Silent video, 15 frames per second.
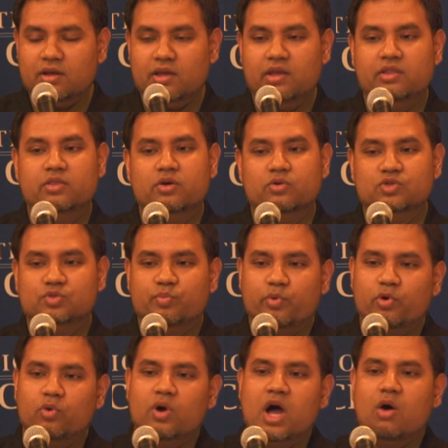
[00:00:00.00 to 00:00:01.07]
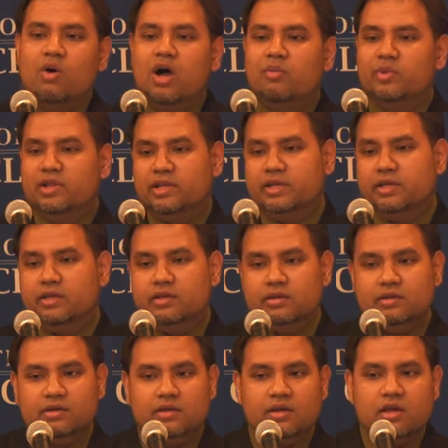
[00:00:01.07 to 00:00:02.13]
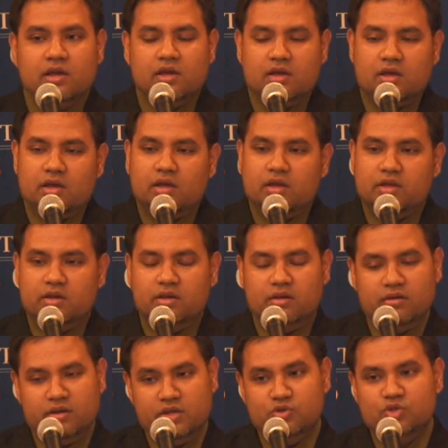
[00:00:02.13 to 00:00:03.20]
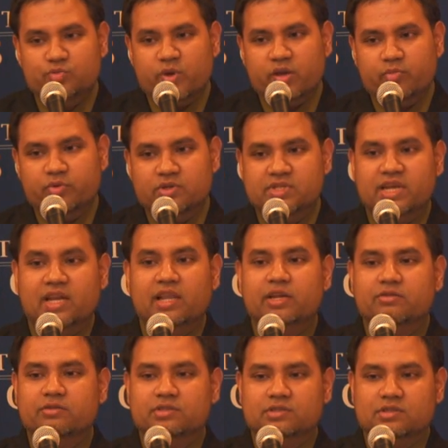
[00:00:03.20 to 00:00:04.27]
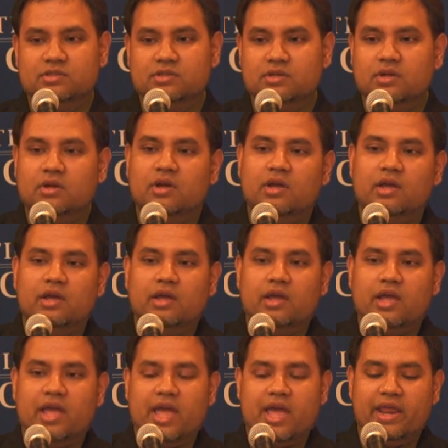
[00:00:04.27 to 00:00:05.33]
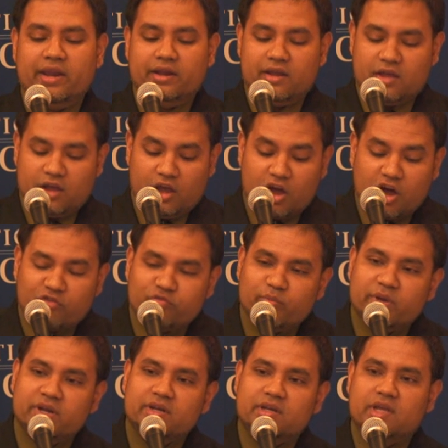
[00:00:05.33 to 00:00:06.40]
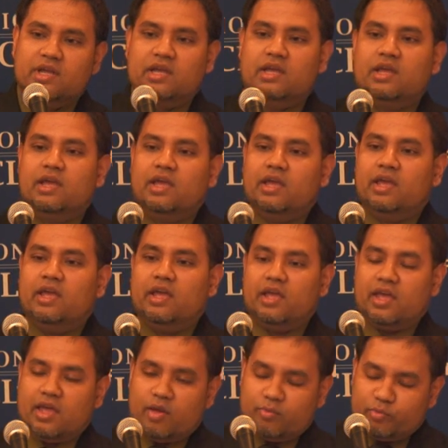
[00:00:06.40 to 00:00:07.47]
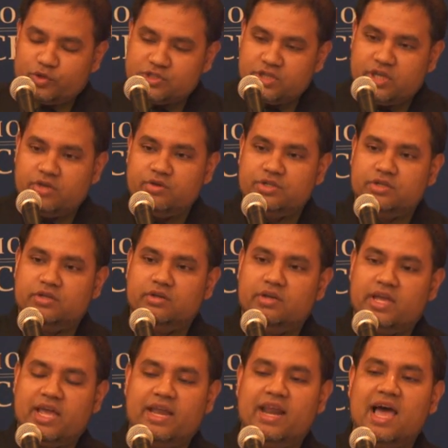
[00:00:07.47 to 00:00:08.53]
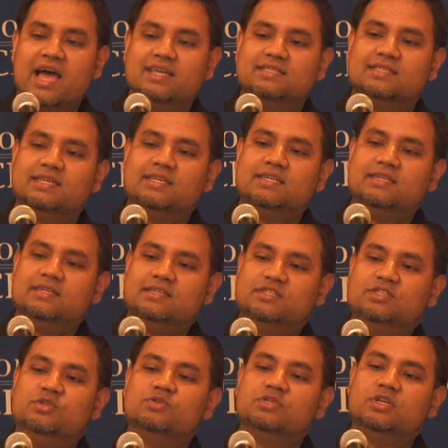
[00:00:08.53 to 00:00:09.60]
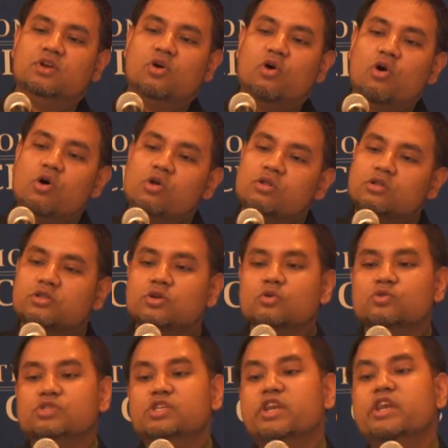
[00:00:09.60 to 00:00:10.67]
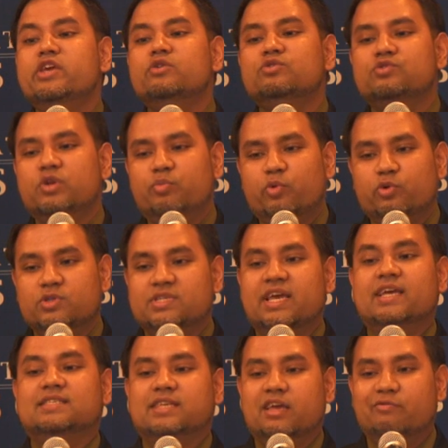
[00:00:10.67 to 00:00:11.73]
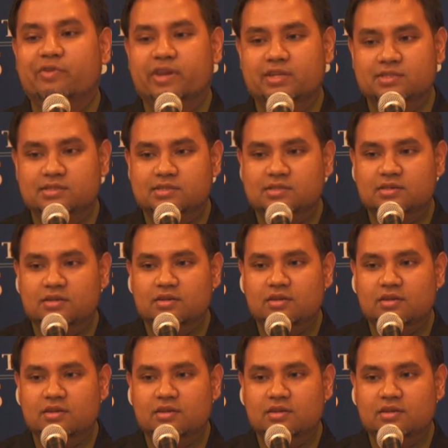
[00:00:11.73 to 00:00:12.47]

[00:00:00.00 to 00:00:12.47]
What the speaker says: in those pro-Awami League newspapers and literatures. And government prosecution and ICT is using all those news reports as evidence,